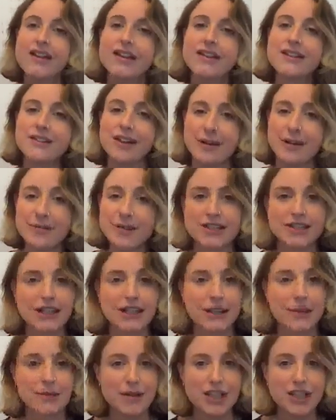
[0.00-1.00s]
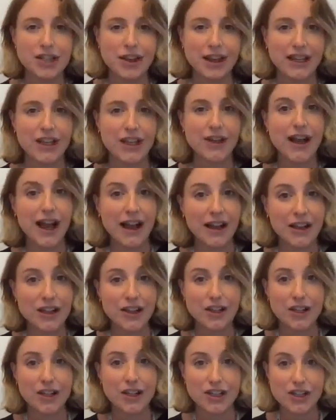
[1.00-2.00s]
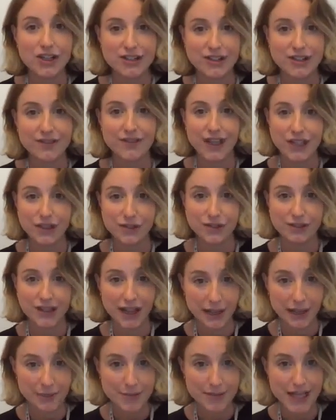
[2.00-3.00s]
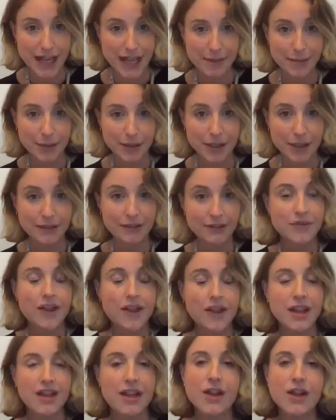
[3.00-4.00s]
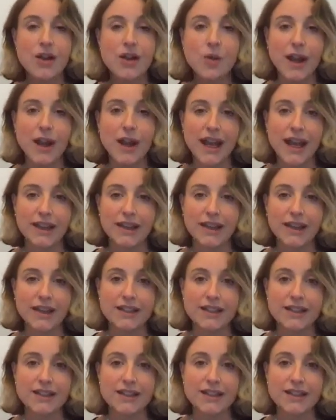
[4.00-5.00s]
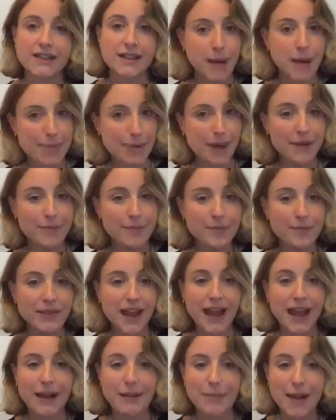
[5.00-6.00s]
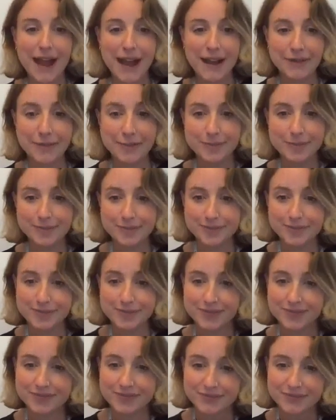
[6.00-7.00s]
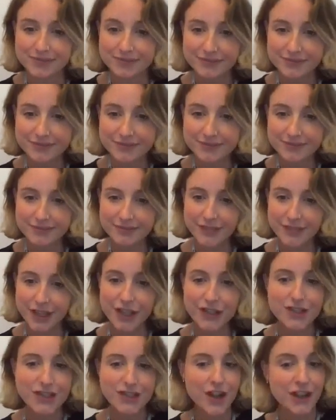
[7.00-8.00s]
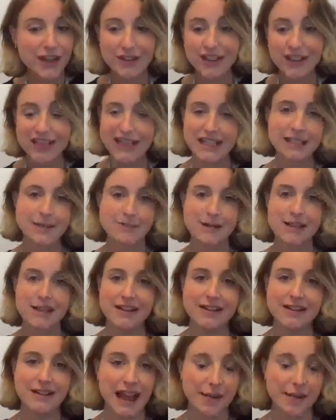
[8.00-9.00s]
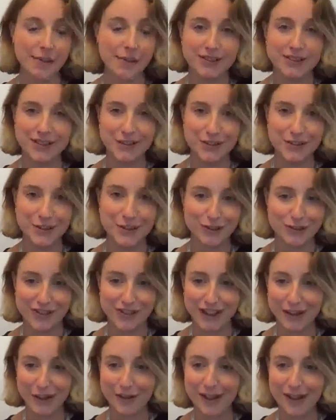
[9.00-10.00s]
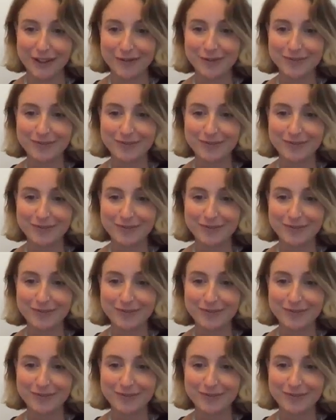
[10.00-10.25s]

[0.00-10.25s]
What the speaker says: So I'm just going to be showing you how you can use a visual timetable with some paper and a pen. You don't even need to be able to draw very well.